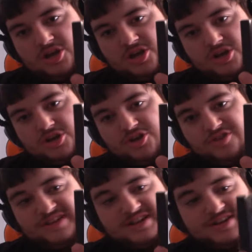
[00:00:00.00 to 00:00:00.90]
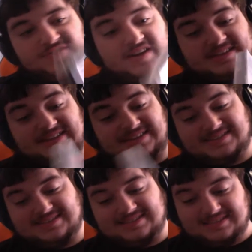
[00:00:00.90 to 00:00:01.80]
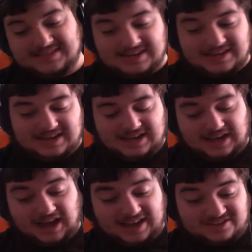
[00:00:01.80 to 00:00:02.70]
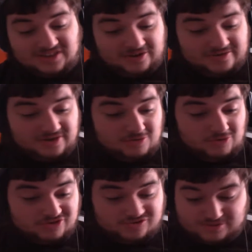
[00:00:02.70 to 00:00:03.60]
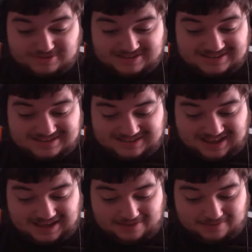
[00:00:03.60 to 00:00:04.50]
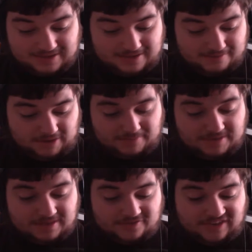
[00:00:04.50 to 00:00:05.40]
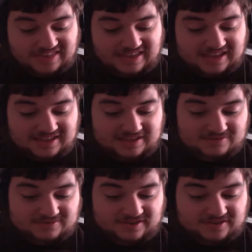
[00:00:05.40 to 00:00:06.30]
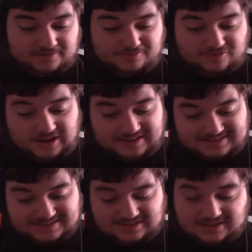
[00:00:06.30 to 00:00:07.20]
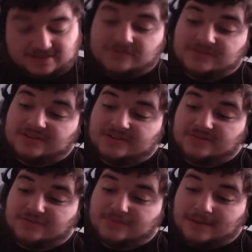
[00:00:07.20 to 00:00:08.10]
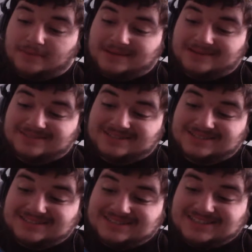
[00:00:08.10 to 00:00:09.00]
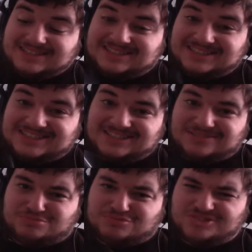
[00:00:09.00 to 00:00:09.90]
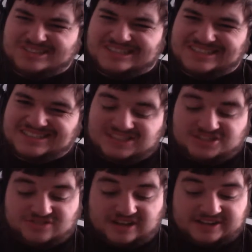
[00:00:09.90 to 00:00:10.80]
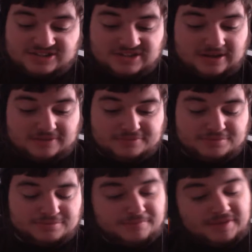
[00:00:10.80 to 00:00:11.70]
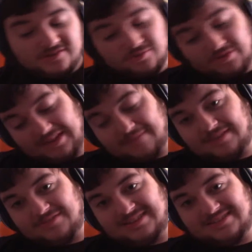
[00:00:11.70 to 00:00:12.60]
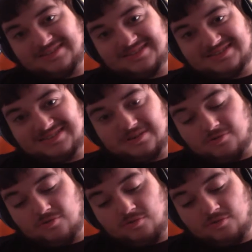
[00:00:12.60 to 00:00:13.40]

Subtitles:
Courier Crisis. I don't know what drew me to this game. It might be the fact that it was a very good price. I got it for about £1. Disc is pretty scratched up, but PS1 games have a tendency to still